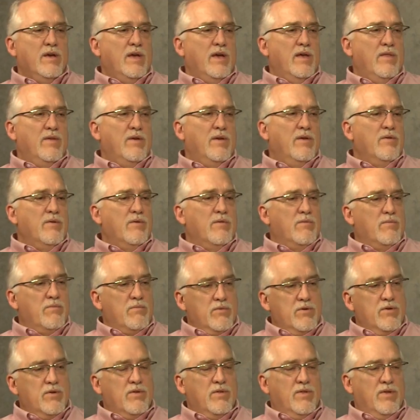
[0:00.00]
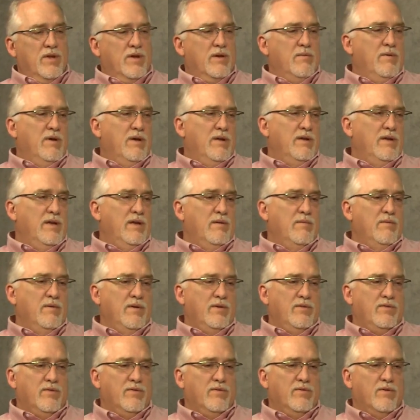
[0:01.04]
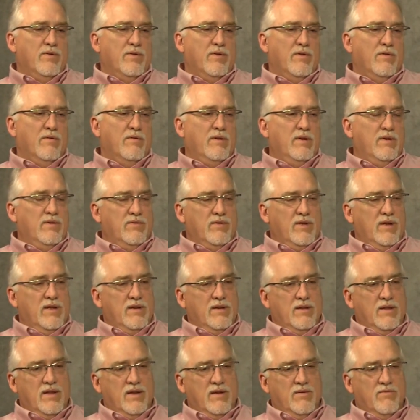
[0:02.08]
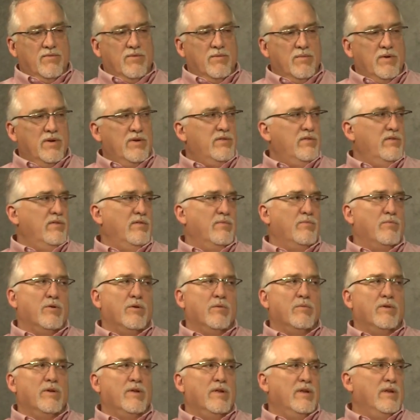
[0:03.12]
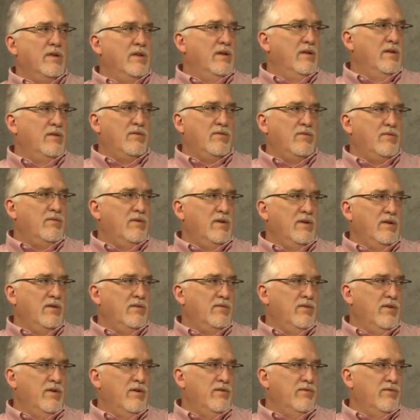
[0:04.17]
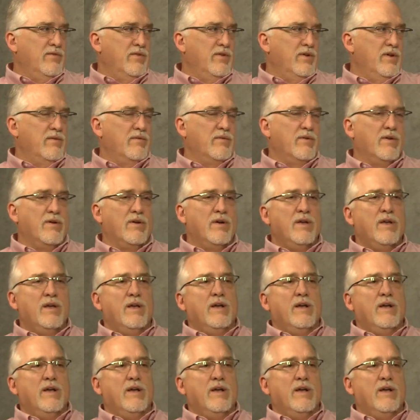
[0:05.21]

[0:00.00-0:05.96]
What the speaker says: And the other good thing about databases is that information is permanent and it's there forever.